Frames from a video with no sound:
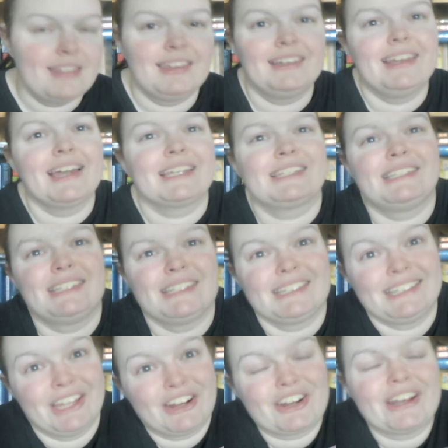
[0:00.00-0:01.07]
The next
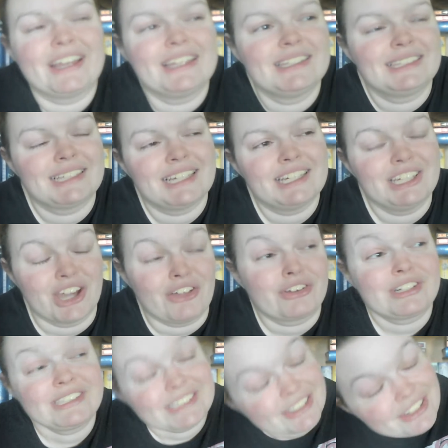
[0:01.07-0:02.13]
series y'all are
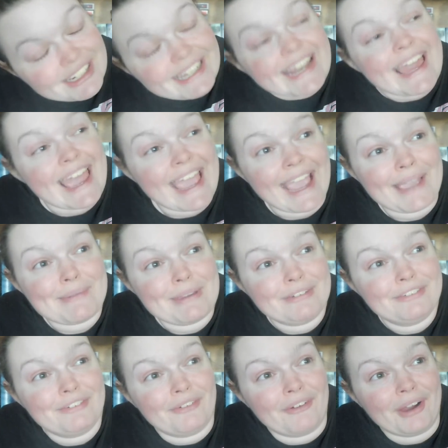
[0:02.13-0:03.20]
still gonna hate me
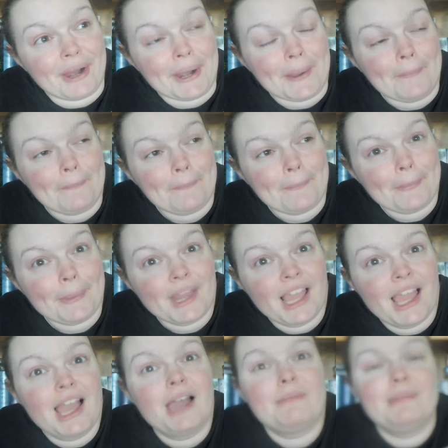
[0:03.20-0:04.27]
for
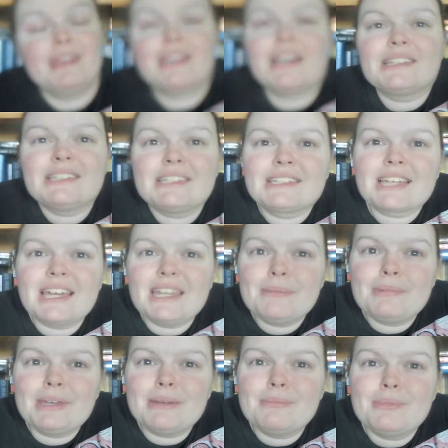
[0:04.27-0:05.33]
because it's gonna
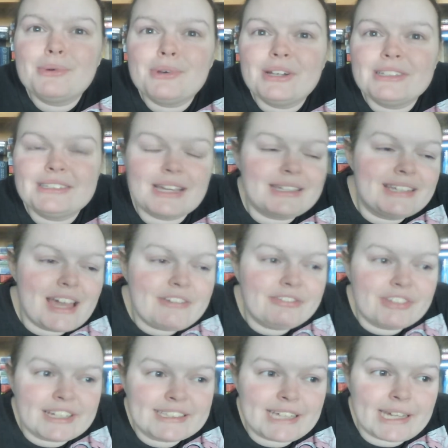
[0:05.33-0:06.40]
be a, a,
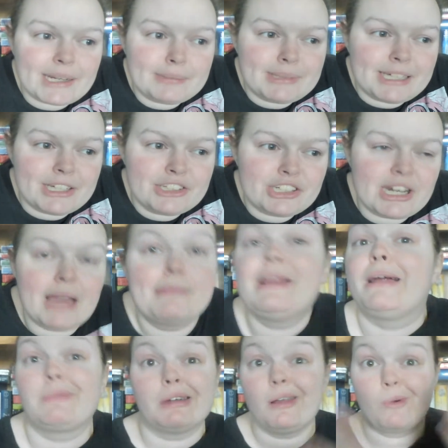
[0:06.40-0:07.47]
Netflix adaptation. I mean,
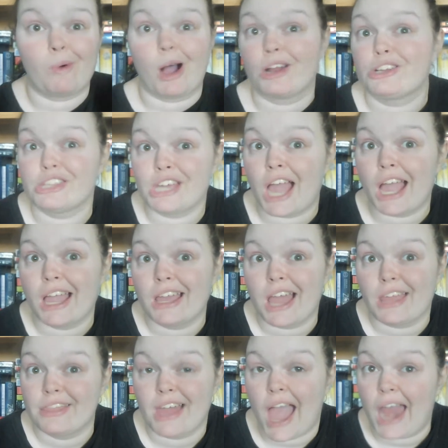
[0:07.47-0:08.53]
I'm gonna watch the
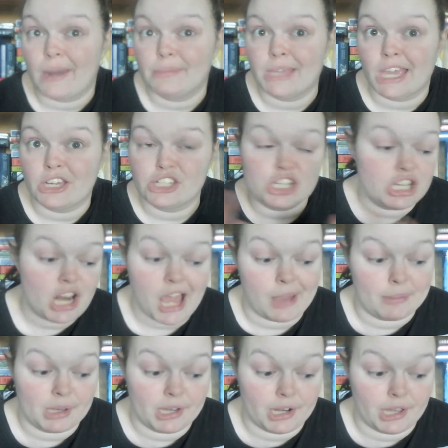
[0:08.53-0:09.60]
the adaptation.
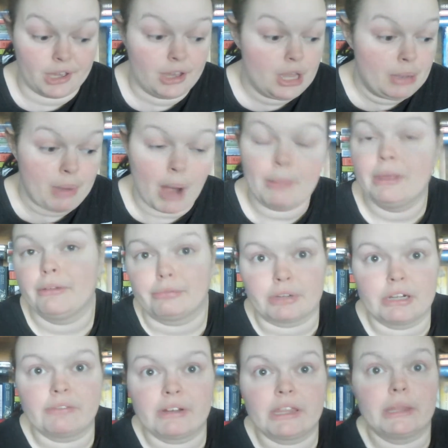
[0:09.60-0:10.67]
I'm gonna probably
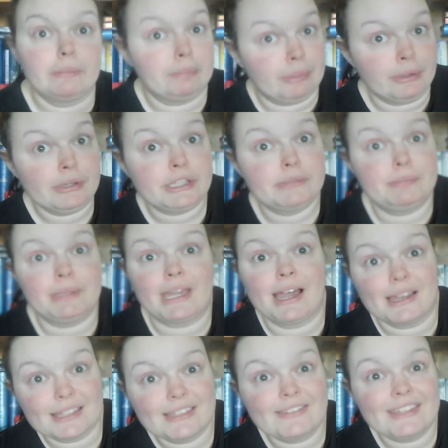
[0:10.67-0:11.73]
reread the books
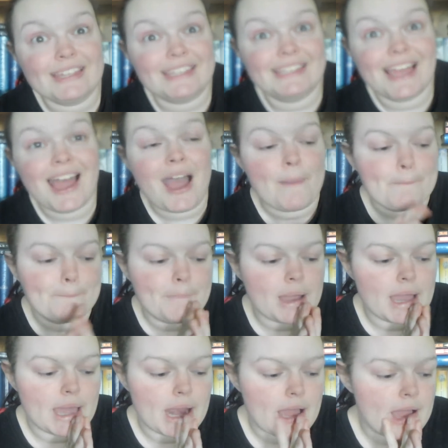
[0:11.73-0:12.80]
because of this,
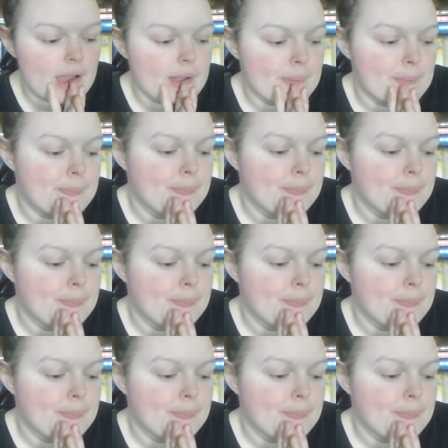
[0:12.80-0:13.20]
but um,